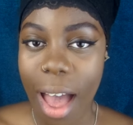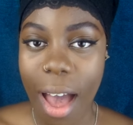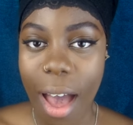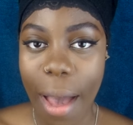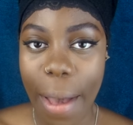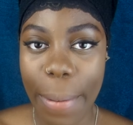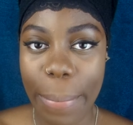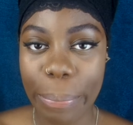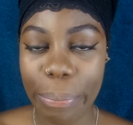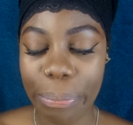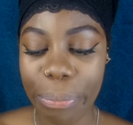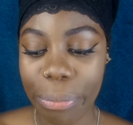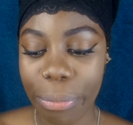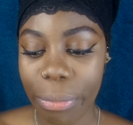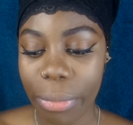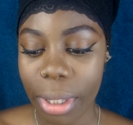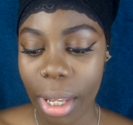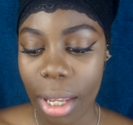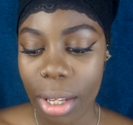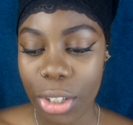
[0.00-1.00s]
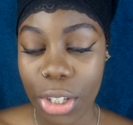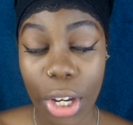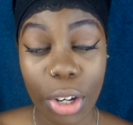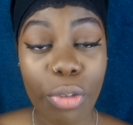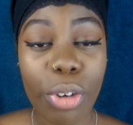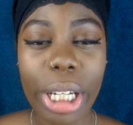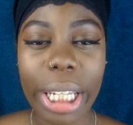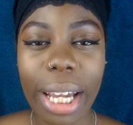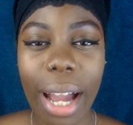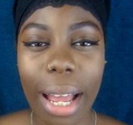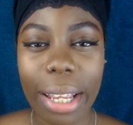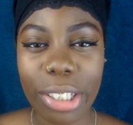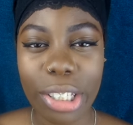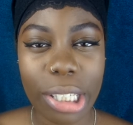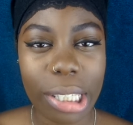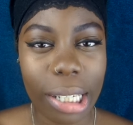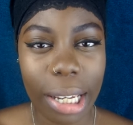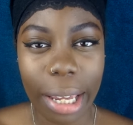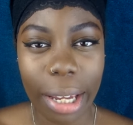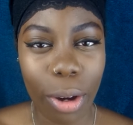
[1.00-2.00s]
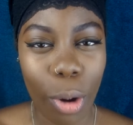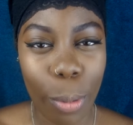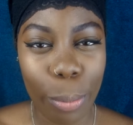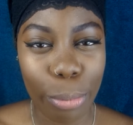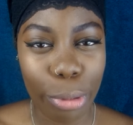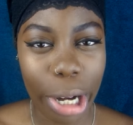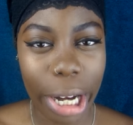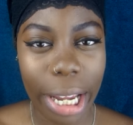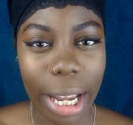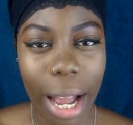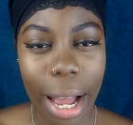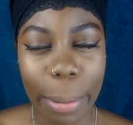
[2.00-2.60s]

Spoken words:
Generally, I just like ombre.